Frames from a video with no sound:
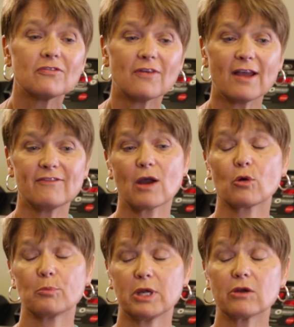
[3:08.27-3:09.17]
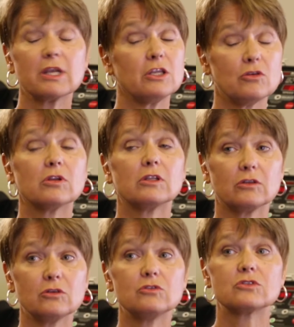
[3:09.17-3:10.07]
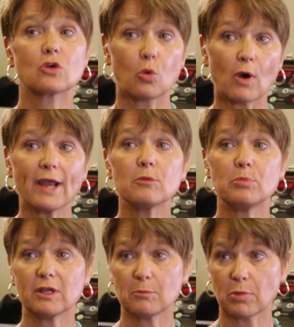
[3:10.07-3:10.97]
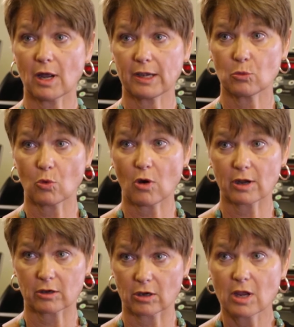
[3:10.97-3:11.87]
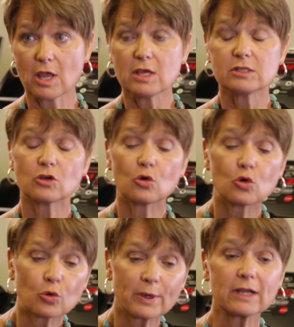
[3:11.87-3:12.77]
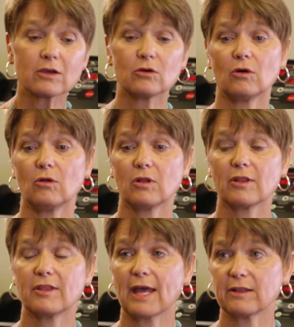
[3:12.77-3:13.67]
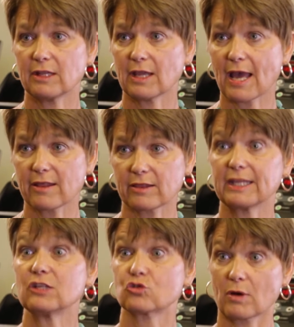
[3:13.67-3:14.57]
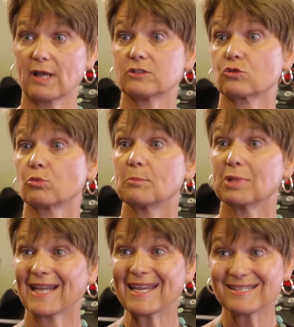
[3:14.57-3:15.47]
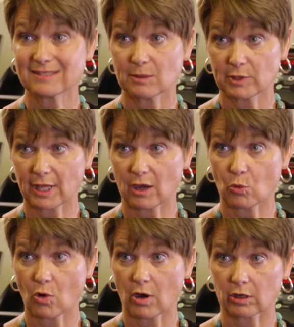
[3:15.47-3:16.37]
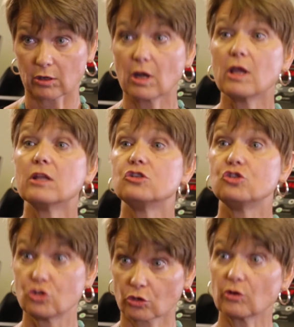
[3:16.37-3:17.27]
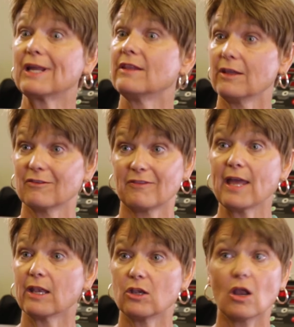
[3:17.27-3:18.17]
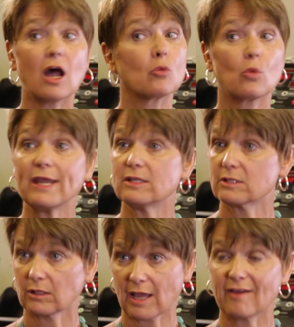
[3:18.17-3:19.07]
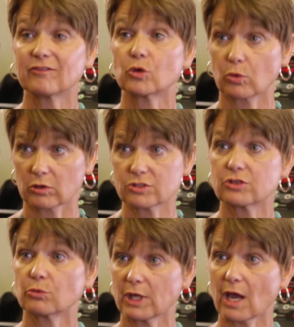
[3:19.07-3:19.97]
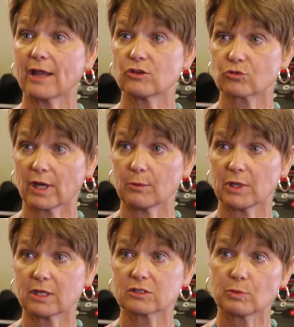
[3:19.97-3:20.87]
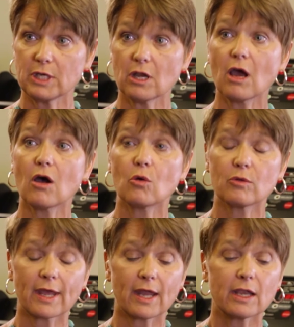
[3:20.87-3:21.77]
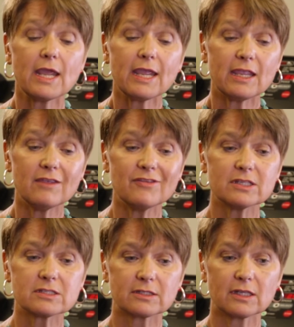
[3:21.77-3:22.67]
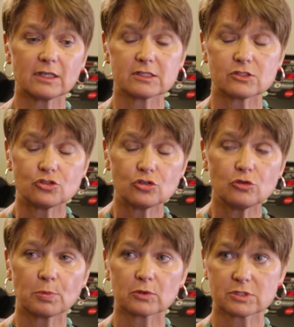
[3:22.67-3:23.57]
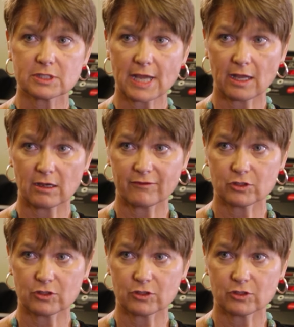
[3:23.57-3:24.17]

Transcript: five hour period, you could lose quite a bit of body water. So, critical that the athlete tries to replace some of that water during the event, not wait till afterwards to rehydrate, because we know that even as little as 2% of